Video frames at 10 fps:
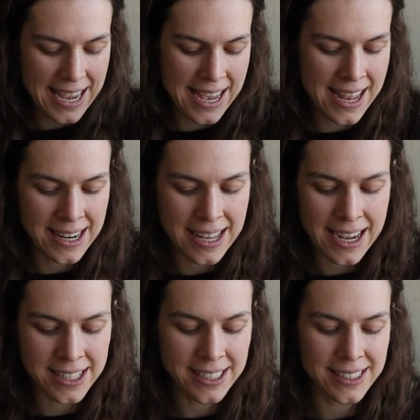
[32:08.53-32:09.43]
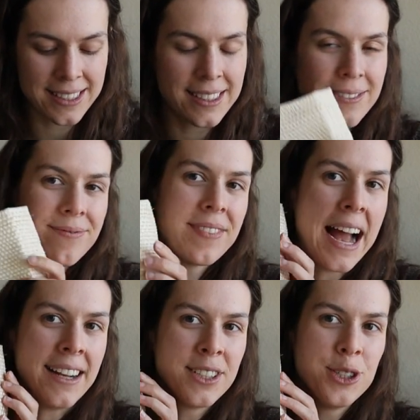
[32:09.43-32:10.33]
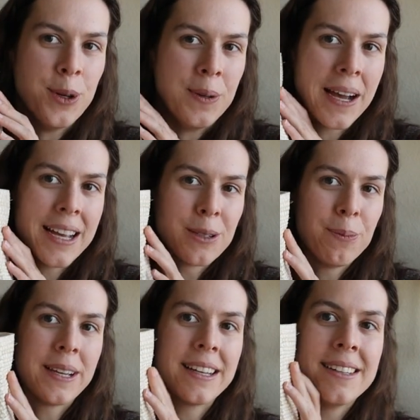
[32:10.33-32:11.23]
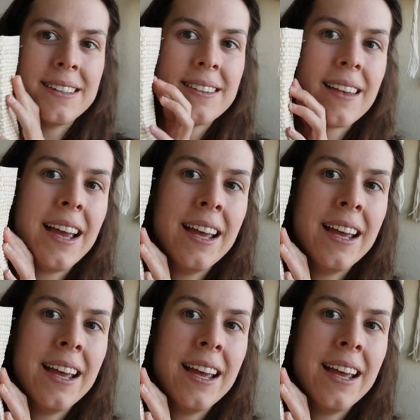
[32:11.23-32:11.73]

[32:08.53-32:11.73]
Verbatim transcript: and I just had to show you guys because